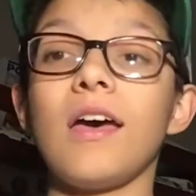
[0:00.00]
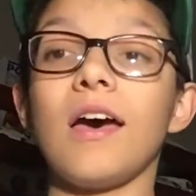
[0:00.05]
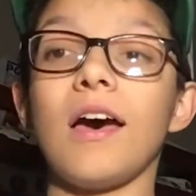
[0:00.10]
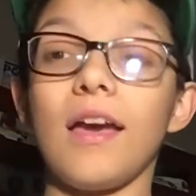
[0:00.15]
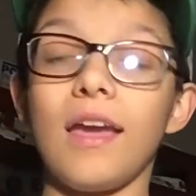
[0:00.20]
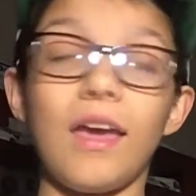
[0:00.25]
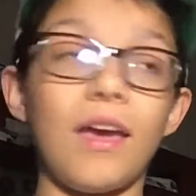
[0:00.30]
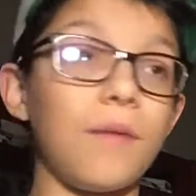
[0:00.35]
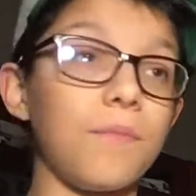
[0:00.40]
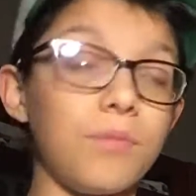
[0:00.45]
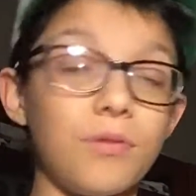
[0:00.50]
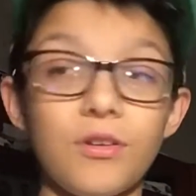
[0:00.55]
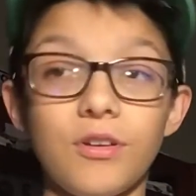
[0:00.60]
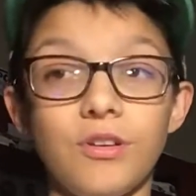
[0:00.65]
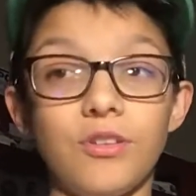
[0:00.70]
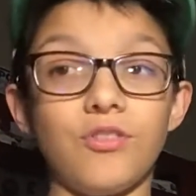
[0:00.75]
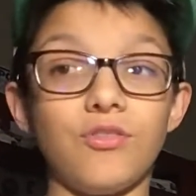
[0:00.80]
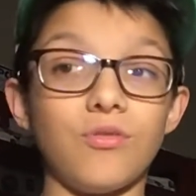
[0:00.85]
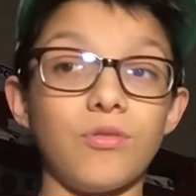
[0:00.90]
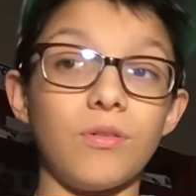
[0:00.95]
Again, per
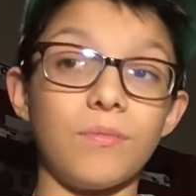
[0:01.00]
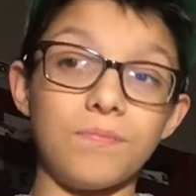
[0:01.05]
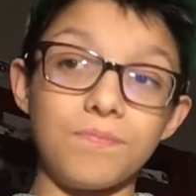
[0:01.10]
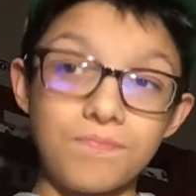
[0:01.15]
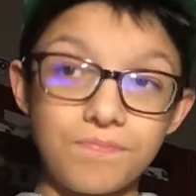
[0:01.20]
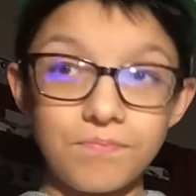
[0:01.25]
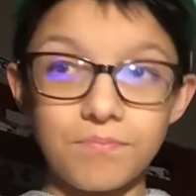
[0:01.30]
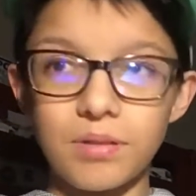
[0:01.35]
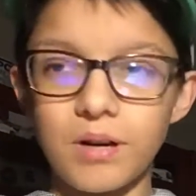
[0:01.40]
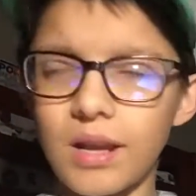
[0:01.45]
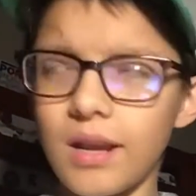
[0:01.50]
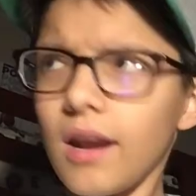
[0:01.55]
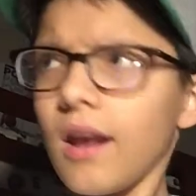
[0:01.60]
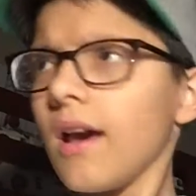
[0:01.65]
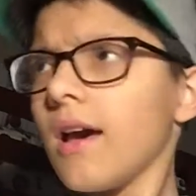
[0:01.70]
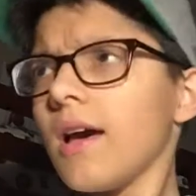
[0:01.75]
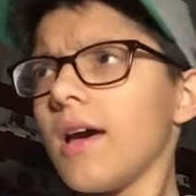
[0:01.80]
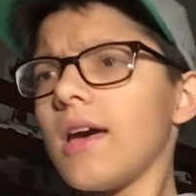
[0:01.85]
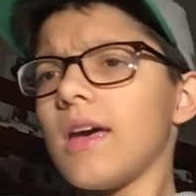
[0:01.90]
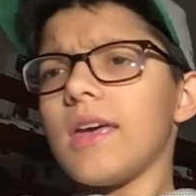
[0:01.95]
usual. But
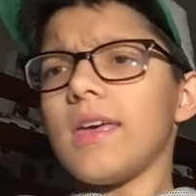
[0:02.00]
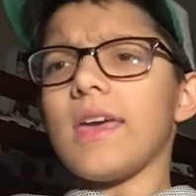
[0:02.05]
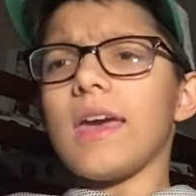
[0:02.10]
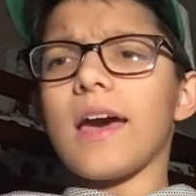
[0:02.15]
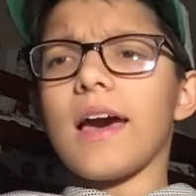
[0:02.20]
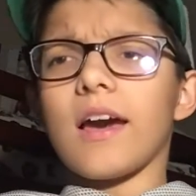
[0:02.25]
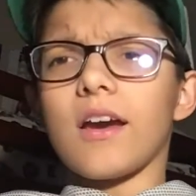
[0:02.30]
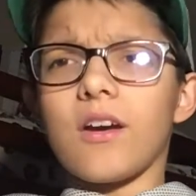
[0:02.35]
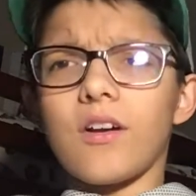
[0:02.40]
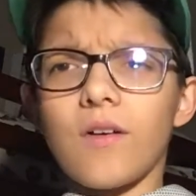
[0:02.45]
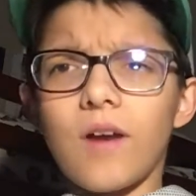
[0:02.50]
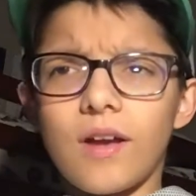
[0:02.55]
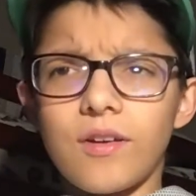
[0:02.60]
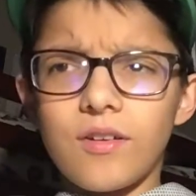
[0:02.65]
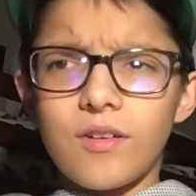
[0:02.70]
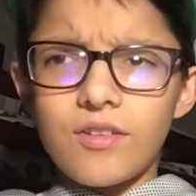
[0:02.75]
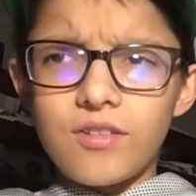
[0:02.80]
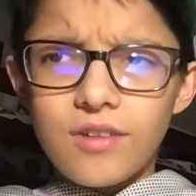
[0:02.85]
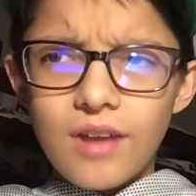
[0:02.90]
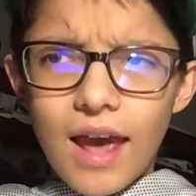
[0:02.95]
yeah,
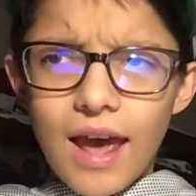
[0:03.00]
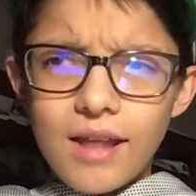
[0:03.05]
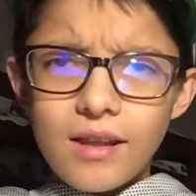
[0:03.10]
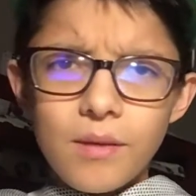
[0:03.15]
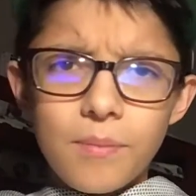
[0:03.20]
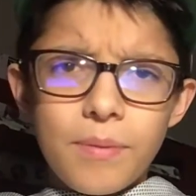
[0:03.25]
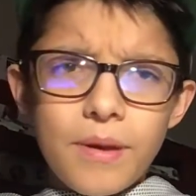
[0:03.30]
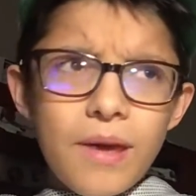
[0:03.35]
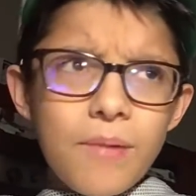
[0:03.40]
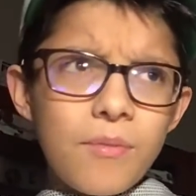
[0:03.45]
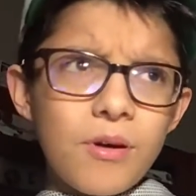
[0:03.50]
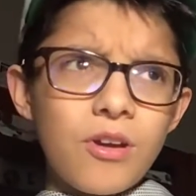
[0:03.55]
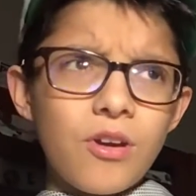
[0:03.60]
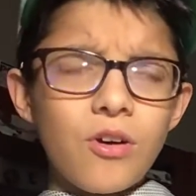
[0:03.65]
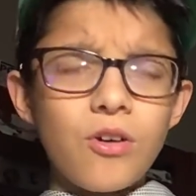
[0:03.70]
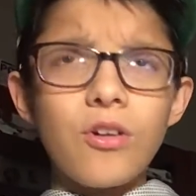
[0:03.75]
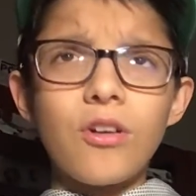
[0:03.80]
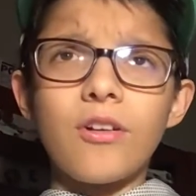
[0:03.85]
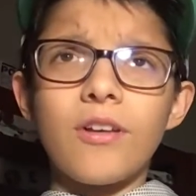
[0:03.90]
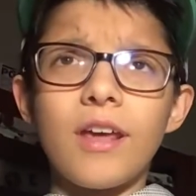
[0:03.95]
congratulations to Alabama.
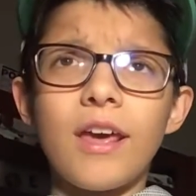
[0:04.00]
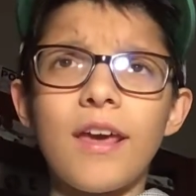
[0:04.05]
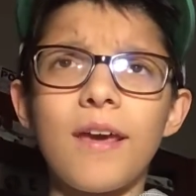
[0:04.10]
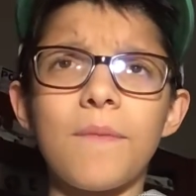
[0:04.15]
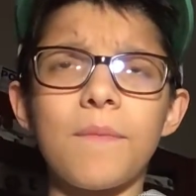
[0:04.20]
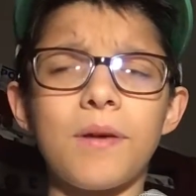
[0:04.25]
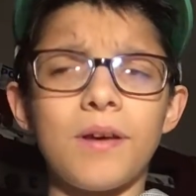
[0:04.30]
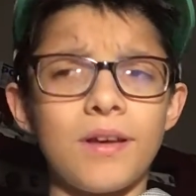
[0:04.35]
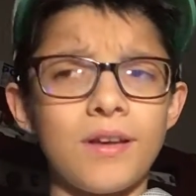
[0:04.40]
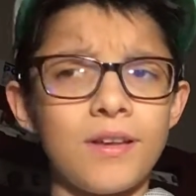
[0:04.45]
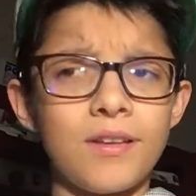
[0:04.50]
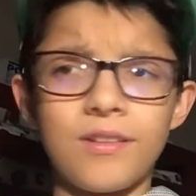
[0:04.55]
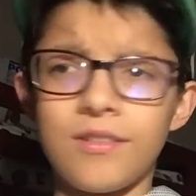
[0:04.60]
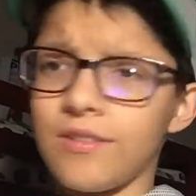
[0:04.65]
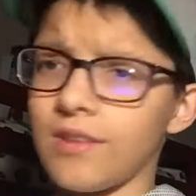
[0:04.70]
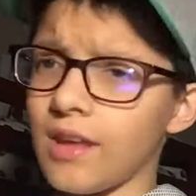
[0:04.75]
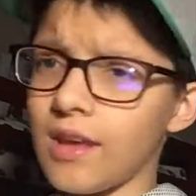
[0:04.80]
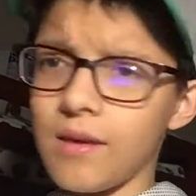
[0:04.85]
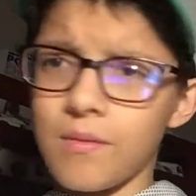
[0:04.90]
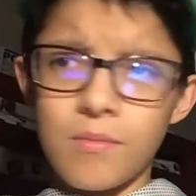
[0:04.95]
Notre Dame,
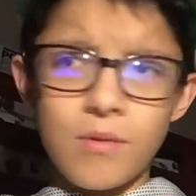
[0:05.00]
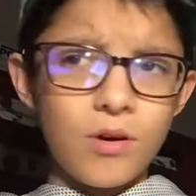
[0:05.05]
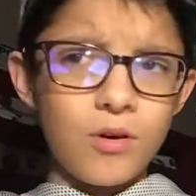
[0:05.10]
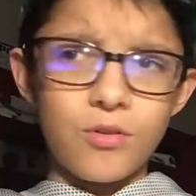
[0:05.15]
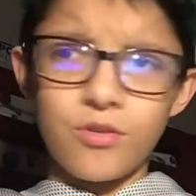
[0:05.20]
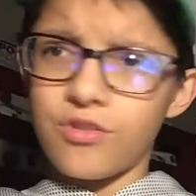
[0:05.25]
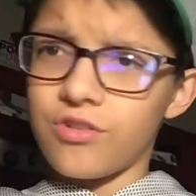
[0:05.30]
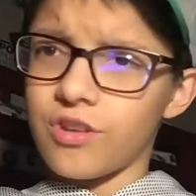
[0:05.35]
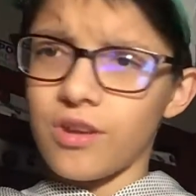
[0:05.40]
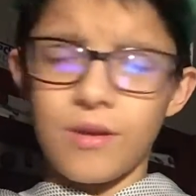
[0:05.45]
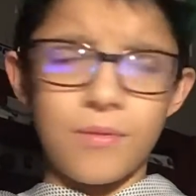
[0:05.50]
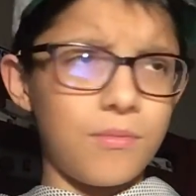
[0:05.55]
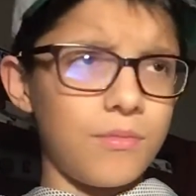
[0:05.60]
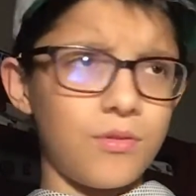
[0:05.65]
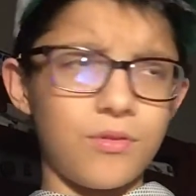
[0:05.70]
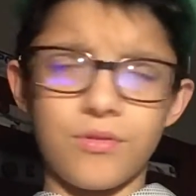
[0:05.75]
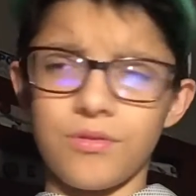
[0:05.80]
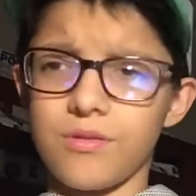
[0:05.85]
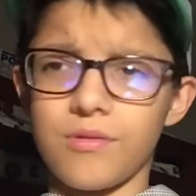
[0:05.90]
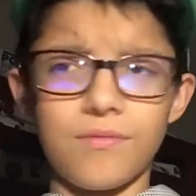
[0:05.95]
same old, same
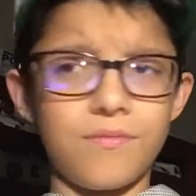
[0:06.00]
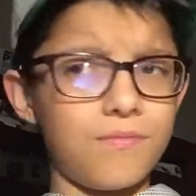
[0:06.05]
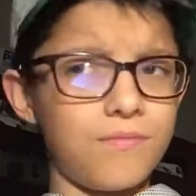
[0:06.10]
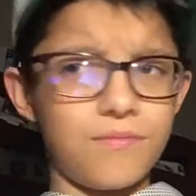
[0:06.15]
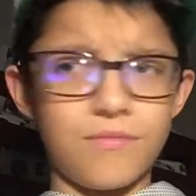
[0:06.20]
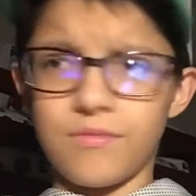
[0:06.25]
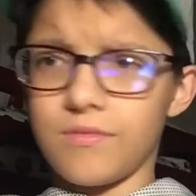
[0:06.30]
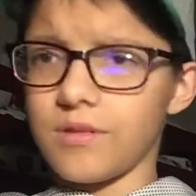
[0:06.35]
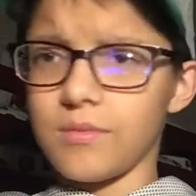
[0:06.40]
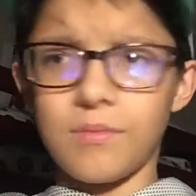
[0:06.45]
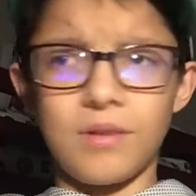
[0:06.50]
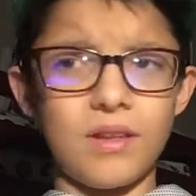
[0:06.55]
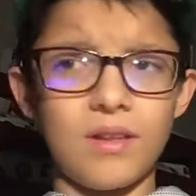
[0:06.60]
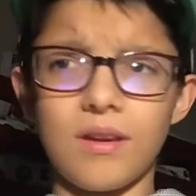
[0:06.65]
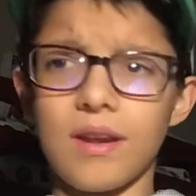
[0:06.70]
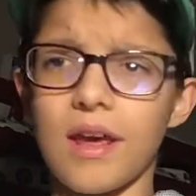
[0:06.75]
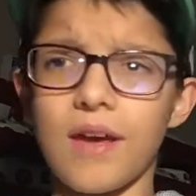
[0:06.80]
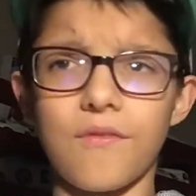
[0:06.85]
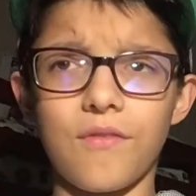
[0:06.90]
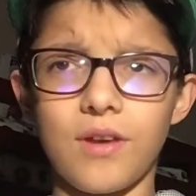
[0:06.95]
old. I mean,
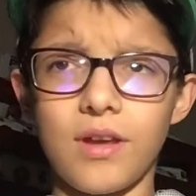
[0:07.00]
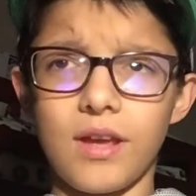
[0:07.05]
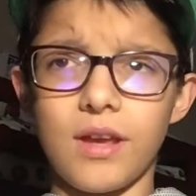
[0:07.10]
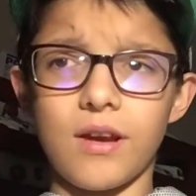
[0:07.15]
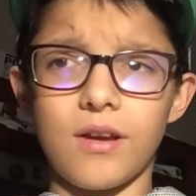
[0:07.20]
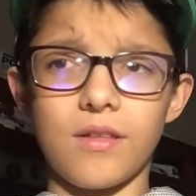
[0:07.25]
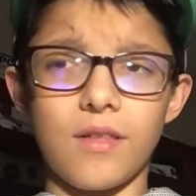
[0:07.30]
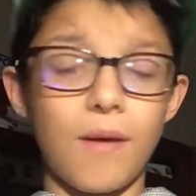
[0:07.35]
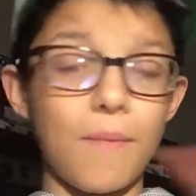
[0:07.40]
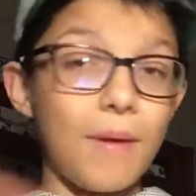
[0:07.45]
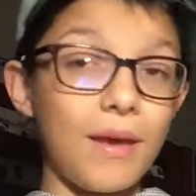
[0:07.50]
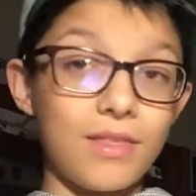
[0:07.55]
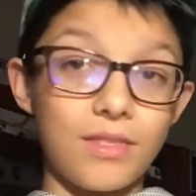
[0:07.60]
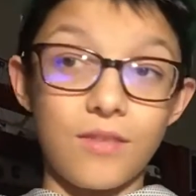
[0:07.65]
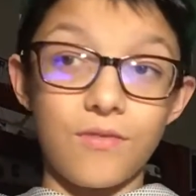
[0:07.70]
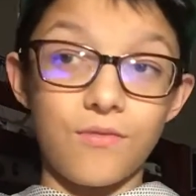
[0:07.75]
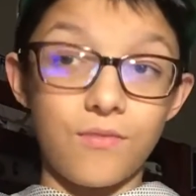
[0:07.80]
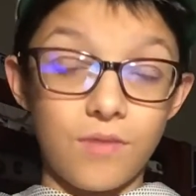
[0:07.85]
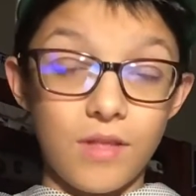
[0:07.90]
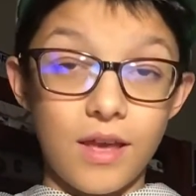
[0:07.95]
every year they make
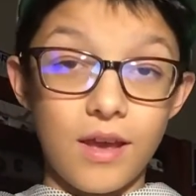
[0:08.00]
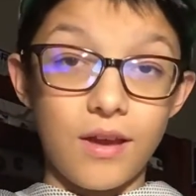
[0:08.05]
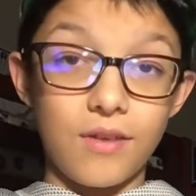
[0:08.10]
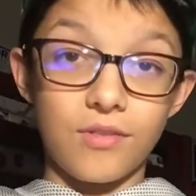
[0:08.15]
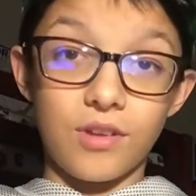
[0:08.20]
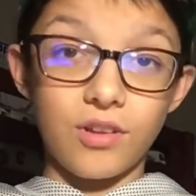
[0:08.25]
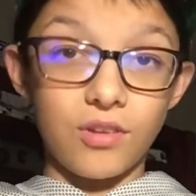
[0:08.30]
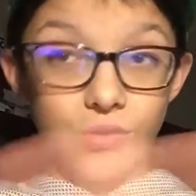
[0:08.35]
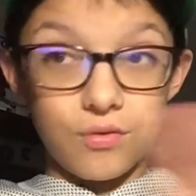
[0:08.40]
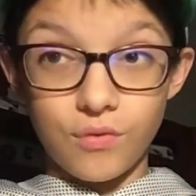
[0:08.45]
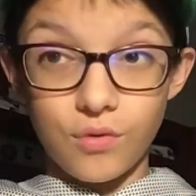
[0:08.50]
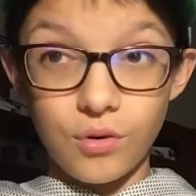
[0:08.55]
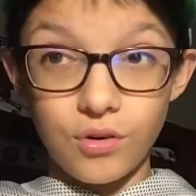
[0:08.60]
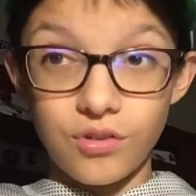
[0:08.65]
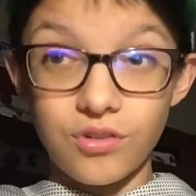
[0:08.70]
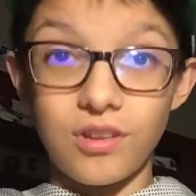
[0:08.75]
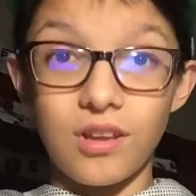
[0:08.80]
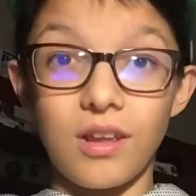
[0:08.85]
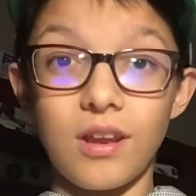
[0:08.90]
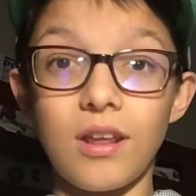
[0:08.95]
the playoffs as a 4
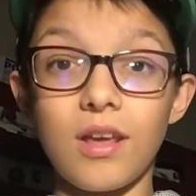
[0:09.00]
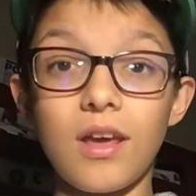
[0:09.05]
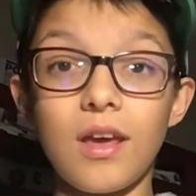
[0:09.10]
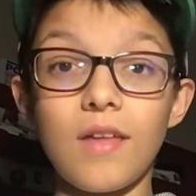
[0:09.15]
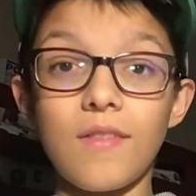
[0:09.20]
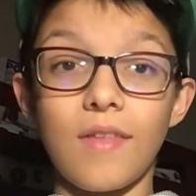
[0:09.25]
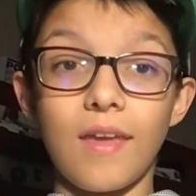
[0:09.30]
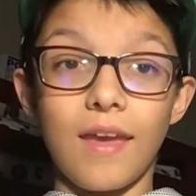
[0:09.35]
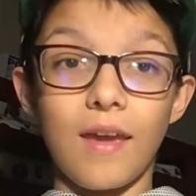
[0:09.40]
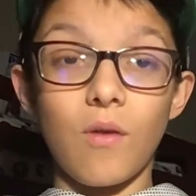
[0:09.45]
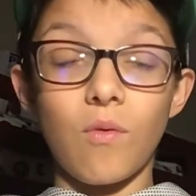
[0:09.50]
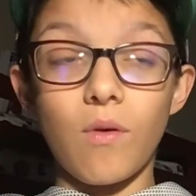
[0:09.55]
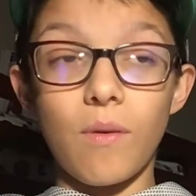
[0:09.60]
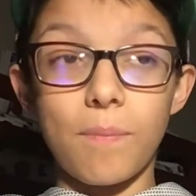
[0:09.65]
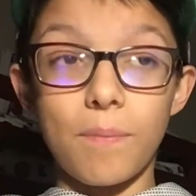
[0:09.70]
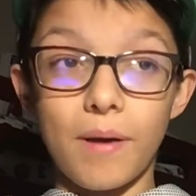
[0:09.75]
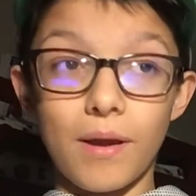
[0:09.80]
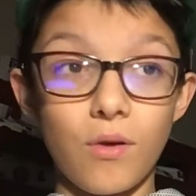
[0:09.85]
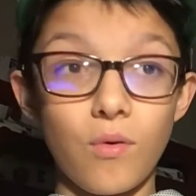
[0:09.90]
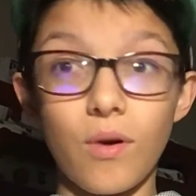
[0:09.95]
seed. They get
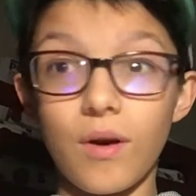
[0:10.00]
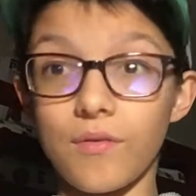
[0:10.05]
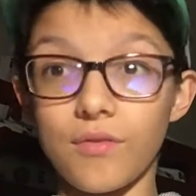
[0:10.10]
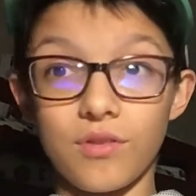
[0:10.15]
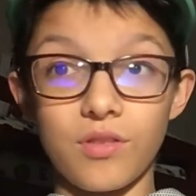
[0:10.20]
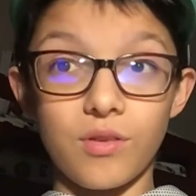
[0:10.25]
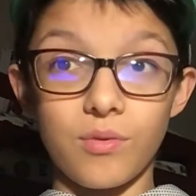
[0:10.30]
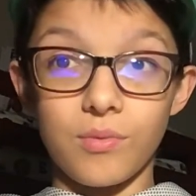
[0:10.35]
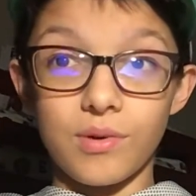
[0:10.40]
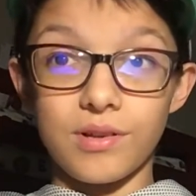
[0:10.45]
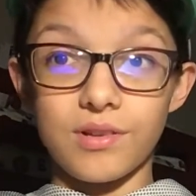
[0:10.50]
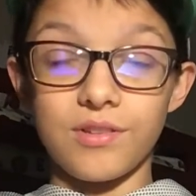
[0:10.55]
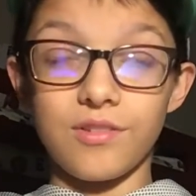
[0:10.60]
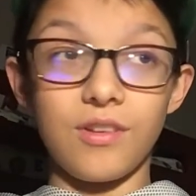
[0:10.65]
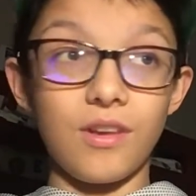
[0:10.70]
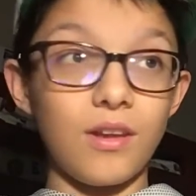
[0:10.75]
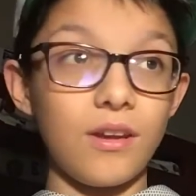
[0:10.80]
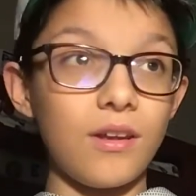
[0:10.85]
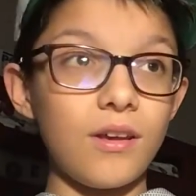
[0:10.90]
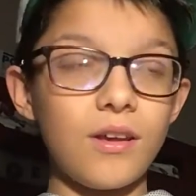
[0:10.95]
whooped by whoever's the 1
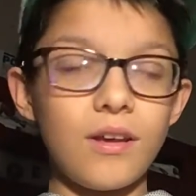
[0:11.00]
seed.